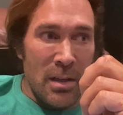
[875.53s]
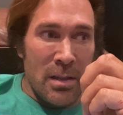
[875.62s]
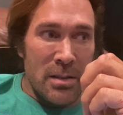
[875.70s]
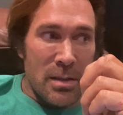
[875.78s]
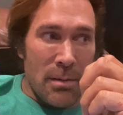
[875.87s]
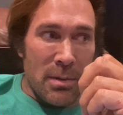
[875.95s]

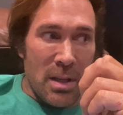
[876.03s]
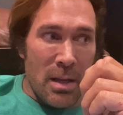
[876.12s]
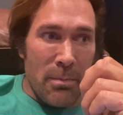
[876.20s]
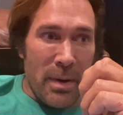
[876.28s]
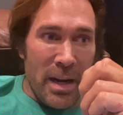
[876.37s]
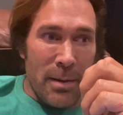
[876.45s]
something that
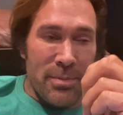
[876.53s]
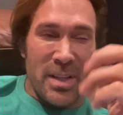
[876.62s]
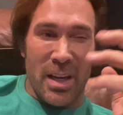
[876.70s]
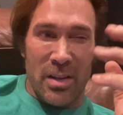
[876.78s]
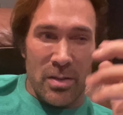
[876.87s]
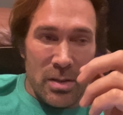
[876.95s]
might
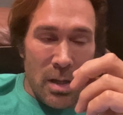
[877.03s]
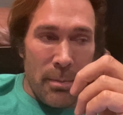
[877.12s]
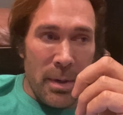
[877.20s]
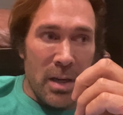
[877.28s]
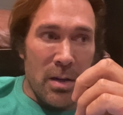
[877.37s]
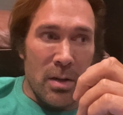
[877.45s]
upset your
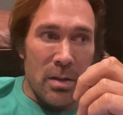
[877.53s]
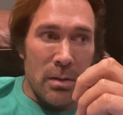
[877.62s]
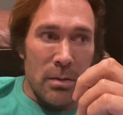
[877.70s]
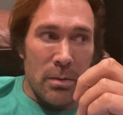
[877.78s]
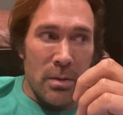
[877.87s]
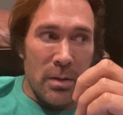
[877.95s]
stomach
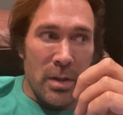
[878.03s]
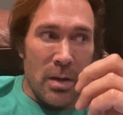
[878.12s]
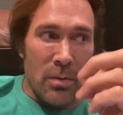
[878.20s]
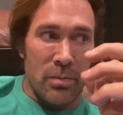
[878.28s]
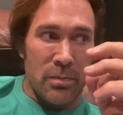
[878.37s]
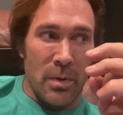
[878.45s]
or, you know,